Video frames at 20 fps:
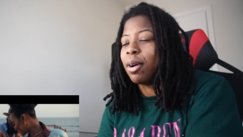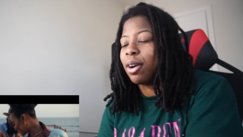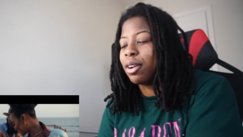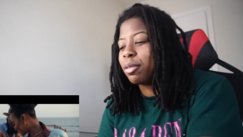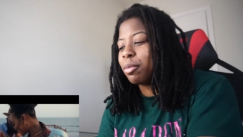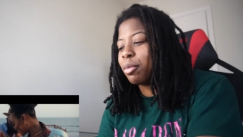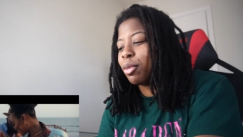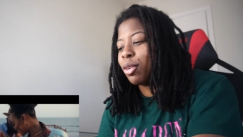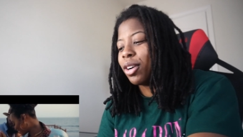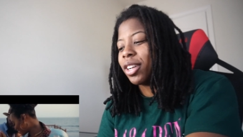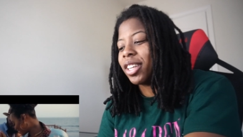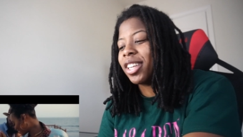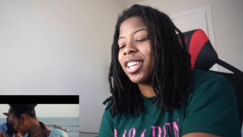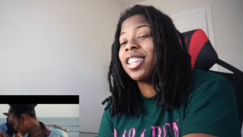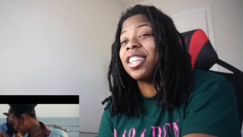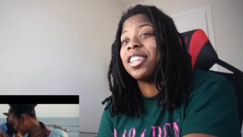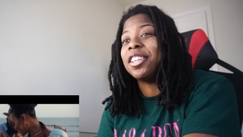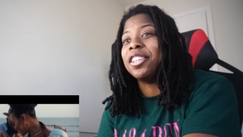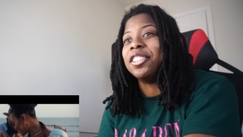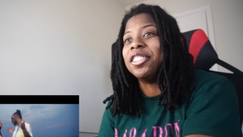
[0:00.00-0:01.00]
Burna Boy
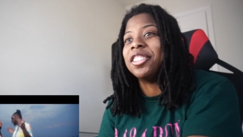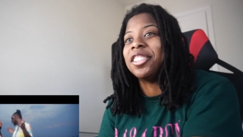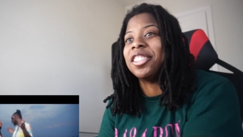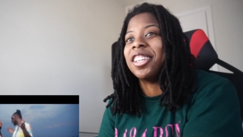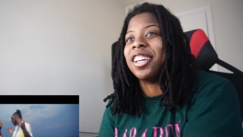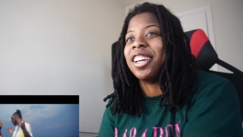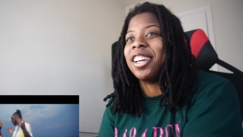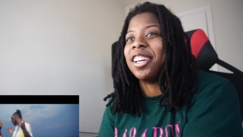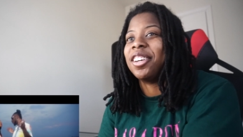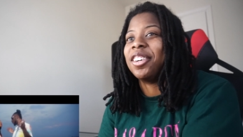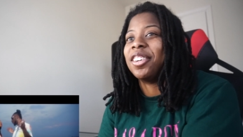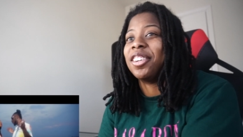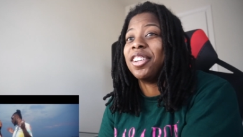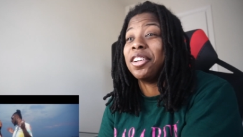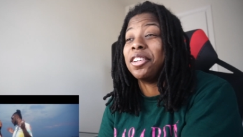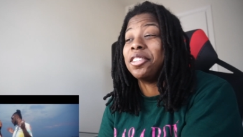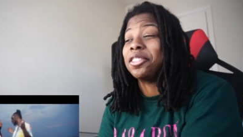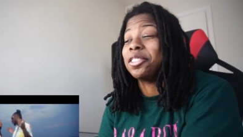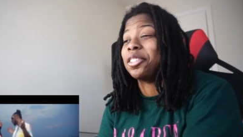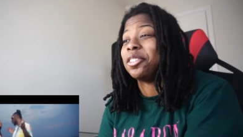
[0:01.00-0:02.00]
killing this shit. I ain't gonna
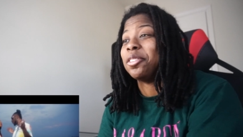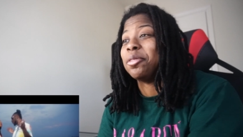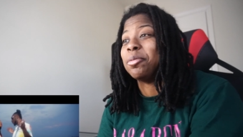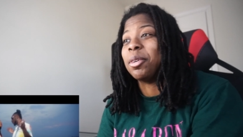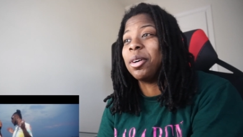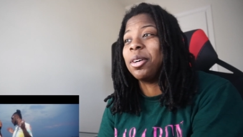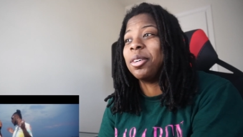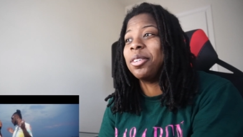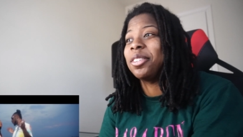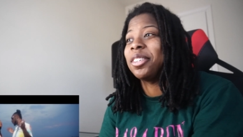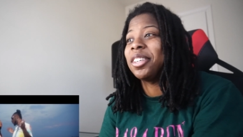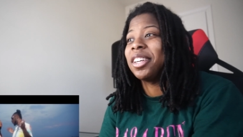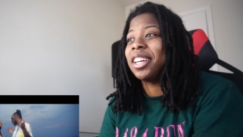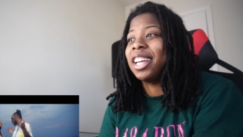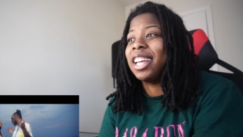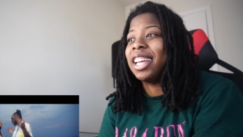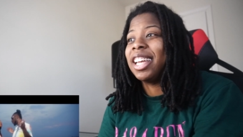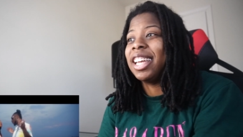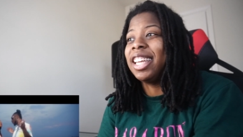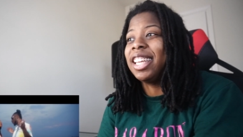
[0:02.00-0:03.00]
lie to you, bro.
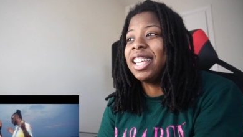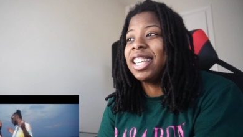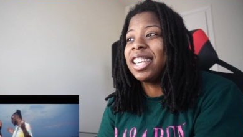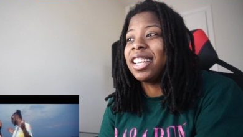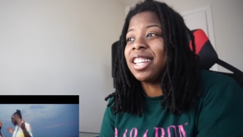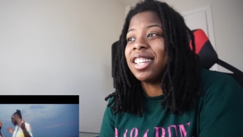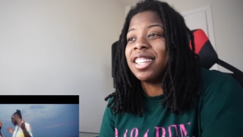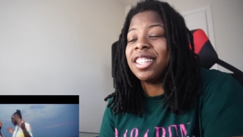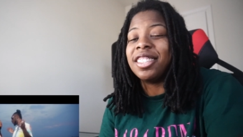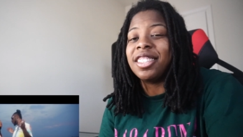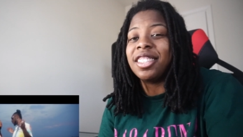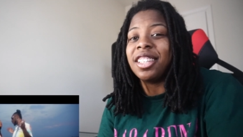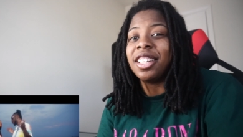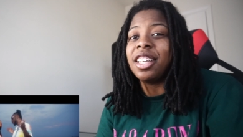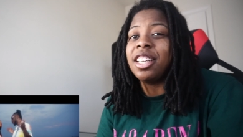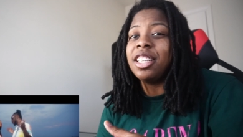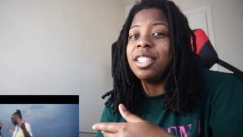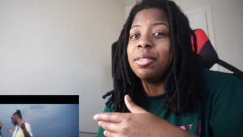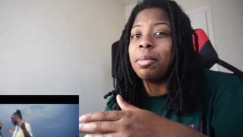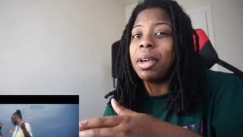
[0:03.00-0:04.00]
He killing this shit.
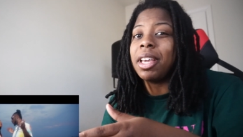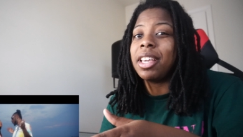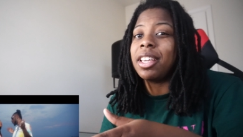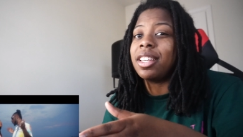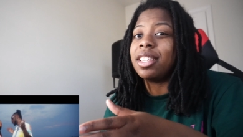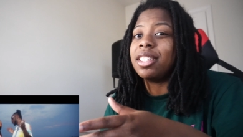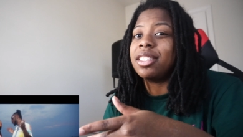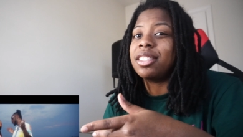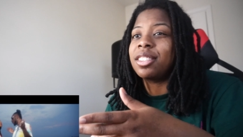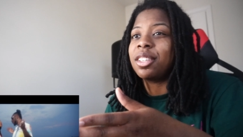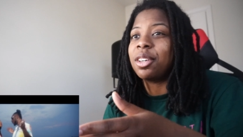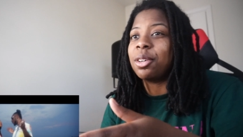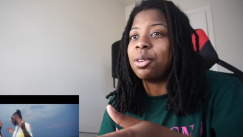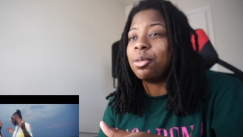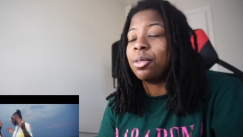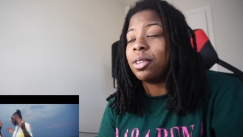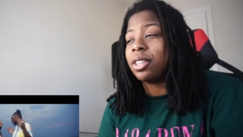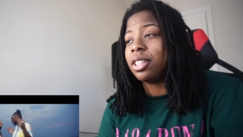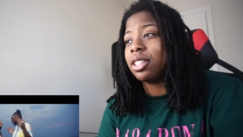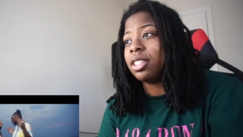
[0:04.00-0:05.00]
He's making this
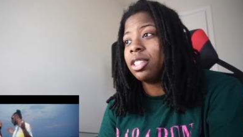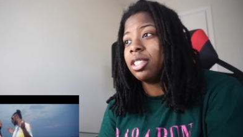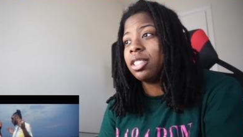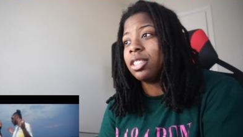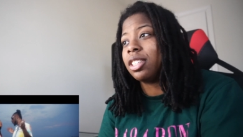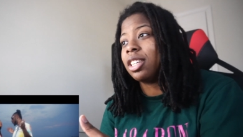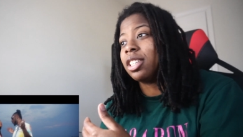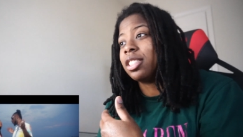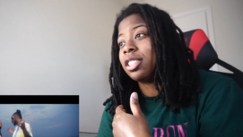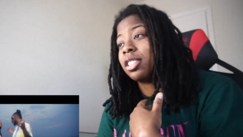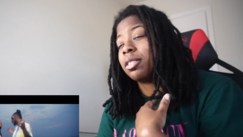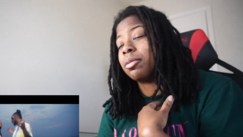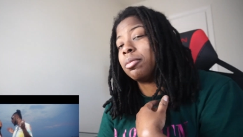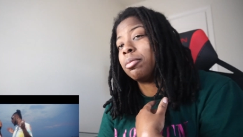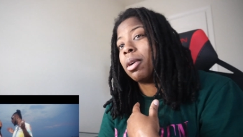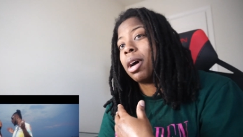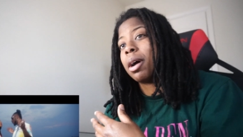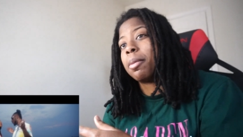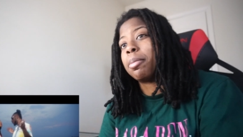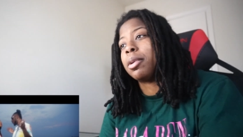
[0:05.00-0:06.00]
song what it is. That's just
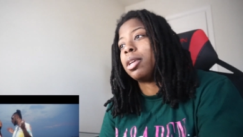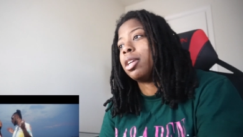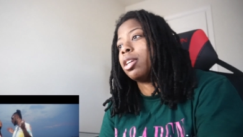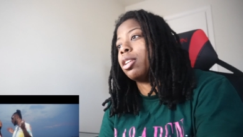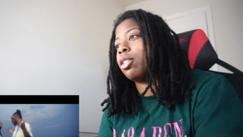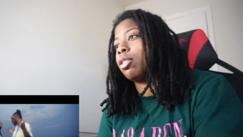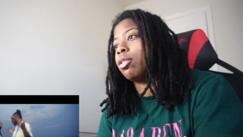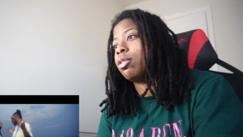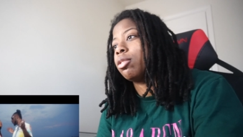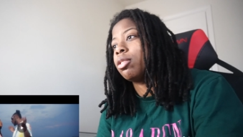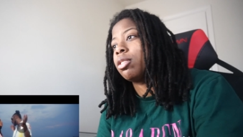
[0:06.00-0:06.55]
my opinion, though.